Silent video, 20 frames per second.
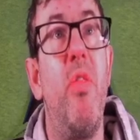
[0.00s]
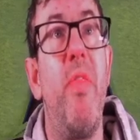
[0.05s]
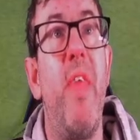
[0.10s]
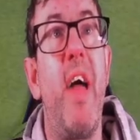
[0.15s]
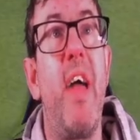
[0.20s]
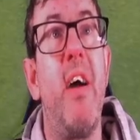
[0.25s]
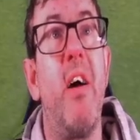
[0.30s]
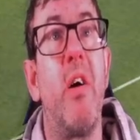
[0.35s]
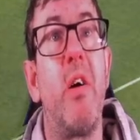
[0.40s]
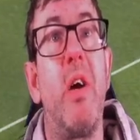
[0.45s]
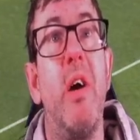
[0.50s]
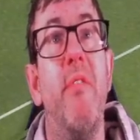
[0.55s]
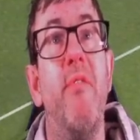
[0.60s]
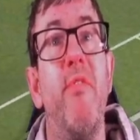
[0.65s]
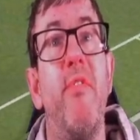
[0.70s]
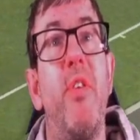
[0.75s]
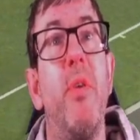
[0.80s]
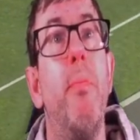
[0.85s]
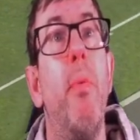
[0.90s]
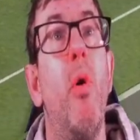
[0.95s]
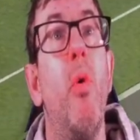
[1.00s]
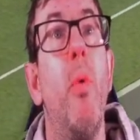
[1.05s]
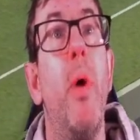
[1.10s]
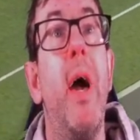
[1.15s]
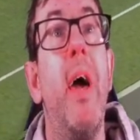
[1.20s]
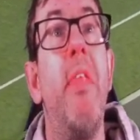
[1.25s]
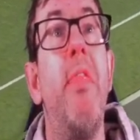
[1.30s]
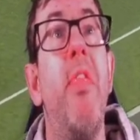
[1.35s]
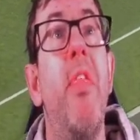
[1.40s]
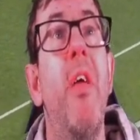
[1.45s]
they are comfortable
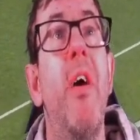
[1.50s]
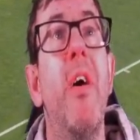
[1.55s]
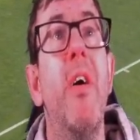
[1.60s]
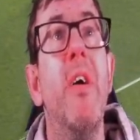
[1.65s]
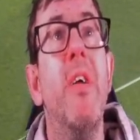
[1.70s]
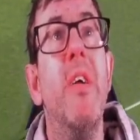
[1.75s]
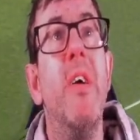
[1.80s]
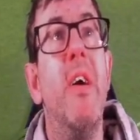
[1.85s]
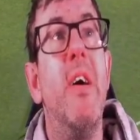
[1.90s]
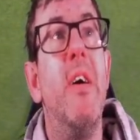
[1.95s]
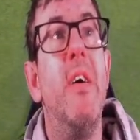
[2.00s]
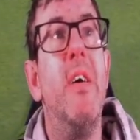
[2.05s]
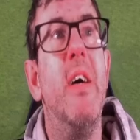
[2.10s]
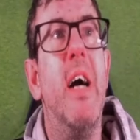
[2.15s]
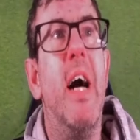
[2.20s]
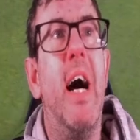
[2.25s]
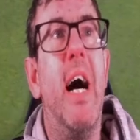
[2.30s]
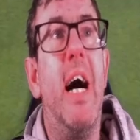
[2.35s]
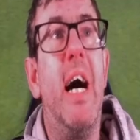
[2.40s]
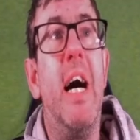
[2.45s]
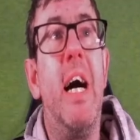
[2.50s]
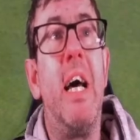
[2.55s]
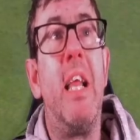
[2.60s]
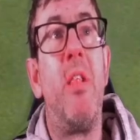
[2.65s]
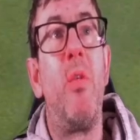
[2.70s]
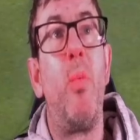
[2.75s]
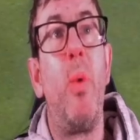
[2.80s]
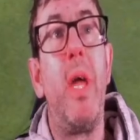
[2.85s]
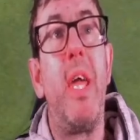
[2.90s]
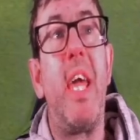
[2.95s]
with.
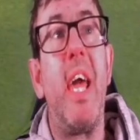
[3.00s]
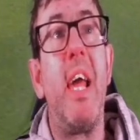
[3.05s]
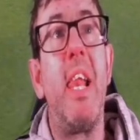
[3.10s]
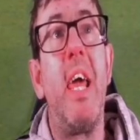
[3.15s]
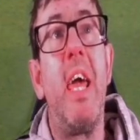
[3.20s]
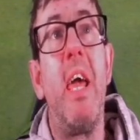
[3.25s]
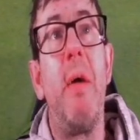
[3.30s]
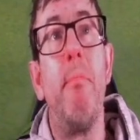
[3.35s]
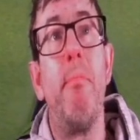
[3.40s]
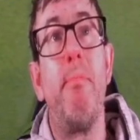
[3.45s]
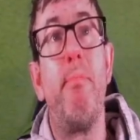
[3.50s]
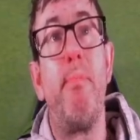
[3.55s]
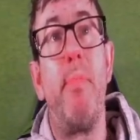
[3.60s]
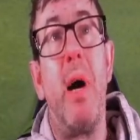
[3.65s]
And we get it